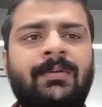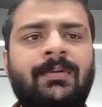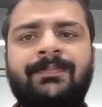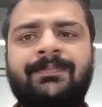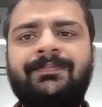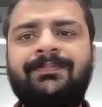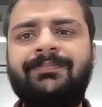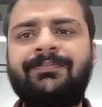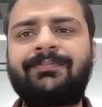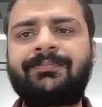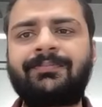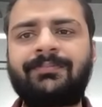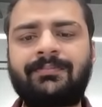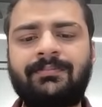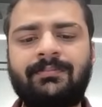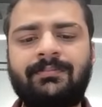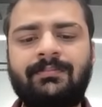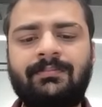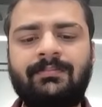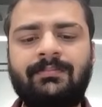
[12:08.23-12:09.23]

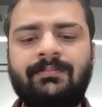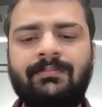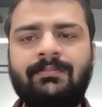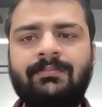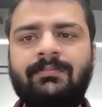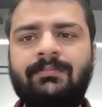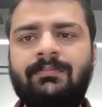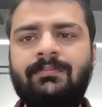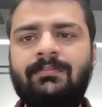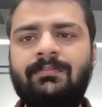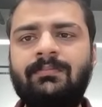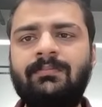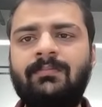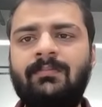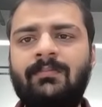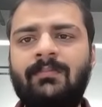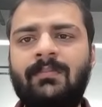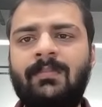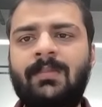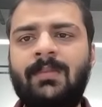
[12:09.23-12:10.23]

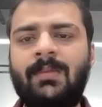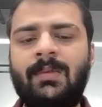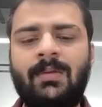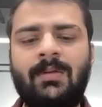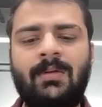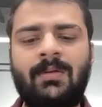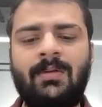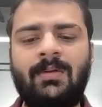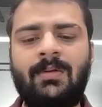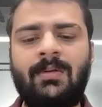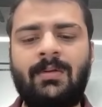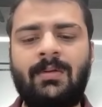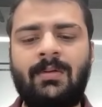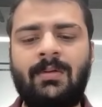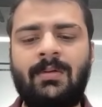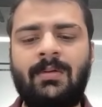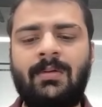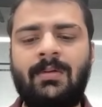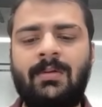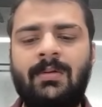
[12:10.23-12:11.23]

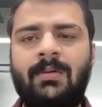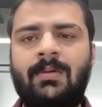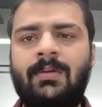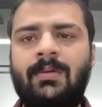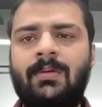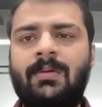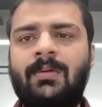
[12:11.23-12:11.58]
Nothing is said.